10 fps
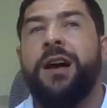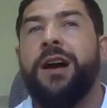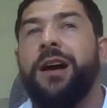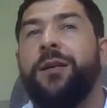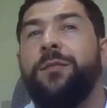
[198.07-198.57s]

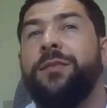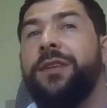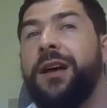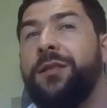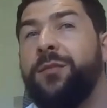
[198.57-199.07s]

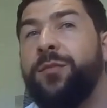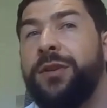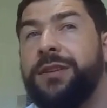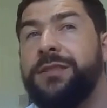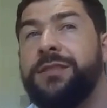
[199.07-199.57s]
then
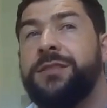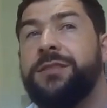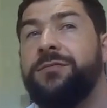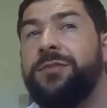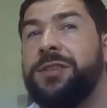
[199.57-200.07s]

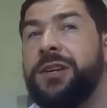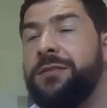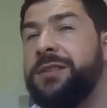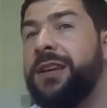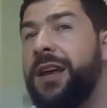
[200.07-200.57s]
please reach
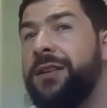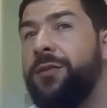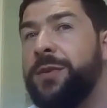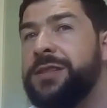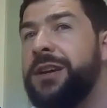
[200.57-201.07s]
out to Ken
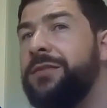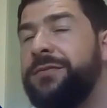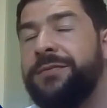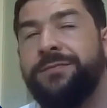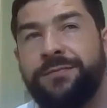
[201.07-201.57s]
or
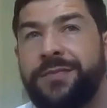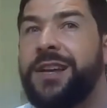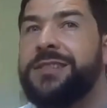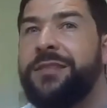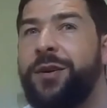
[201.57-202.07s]
myself.
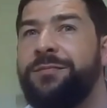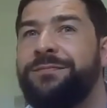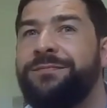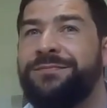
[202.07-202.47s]
Thanks, everyone.